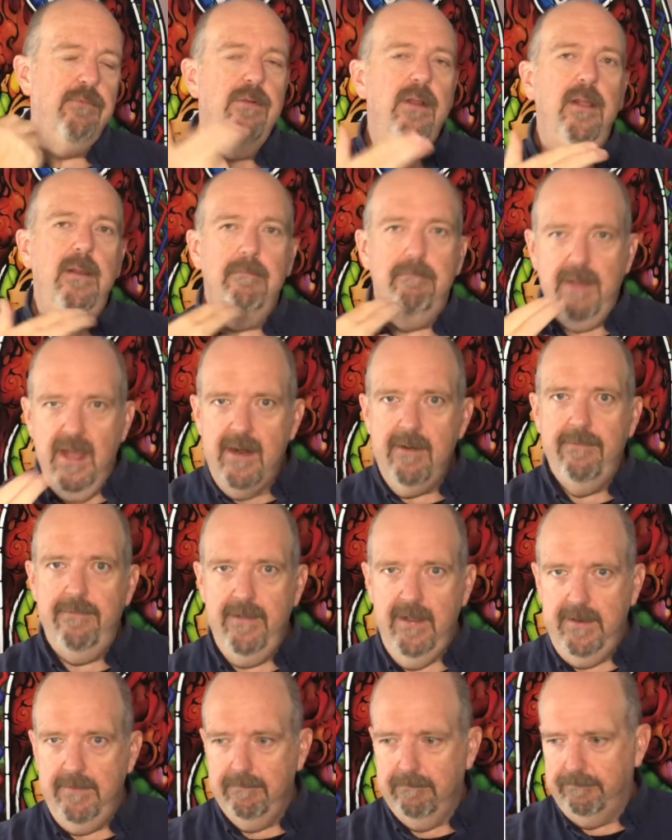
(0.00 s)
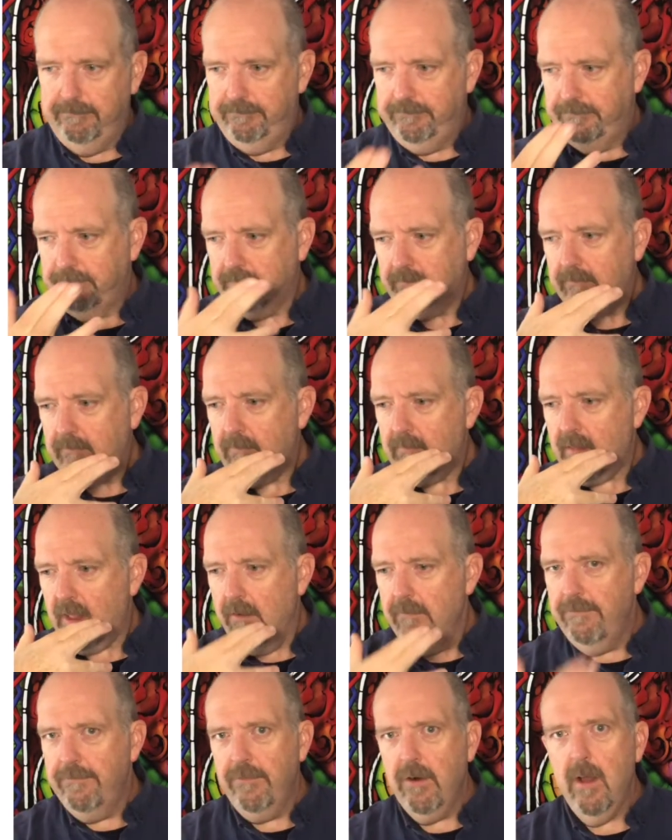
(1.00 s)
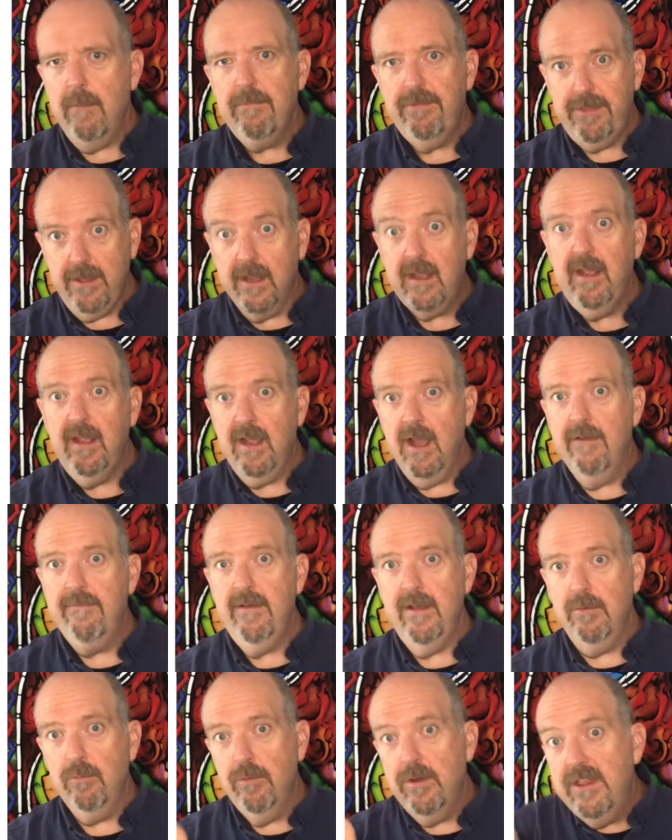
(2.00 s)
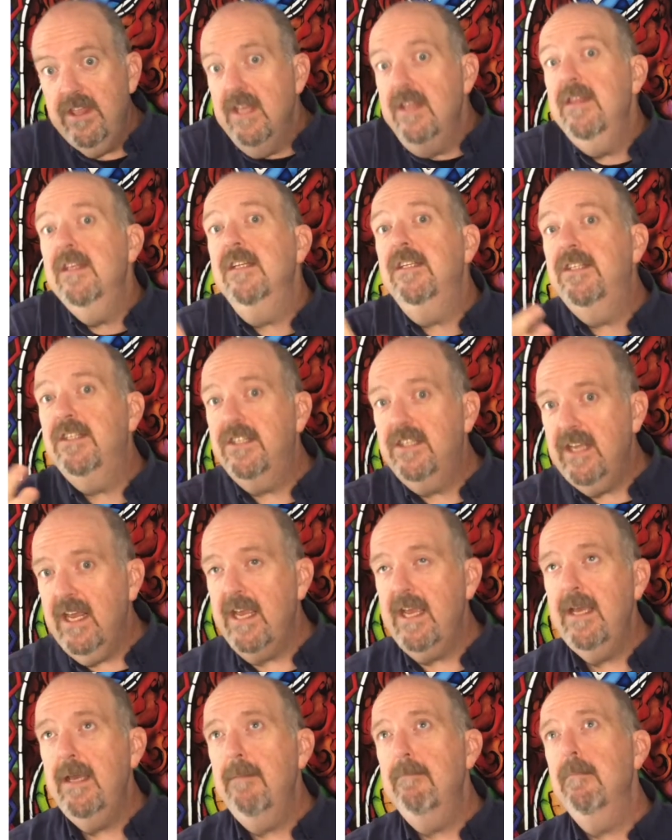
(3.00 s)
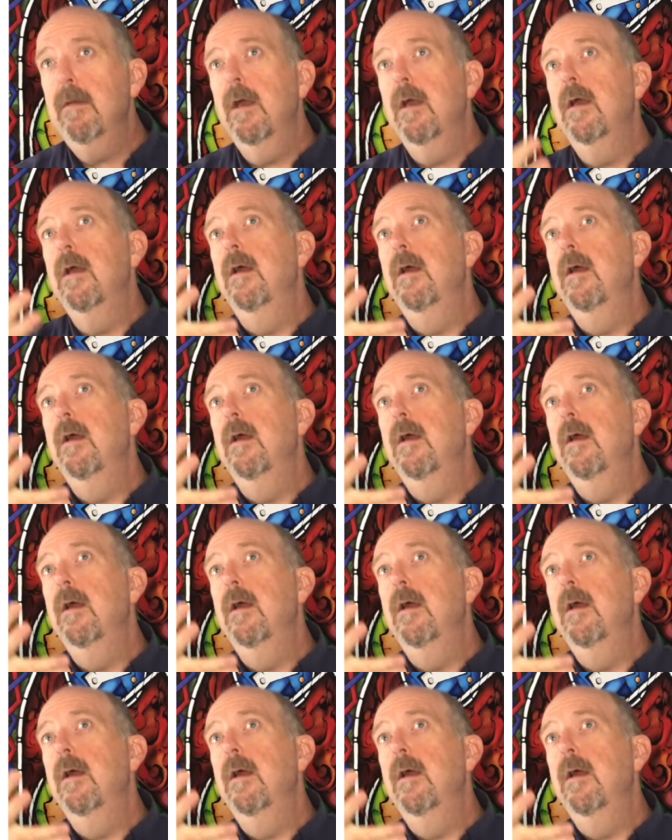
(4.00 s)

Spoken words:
benefit from thinking of it within the same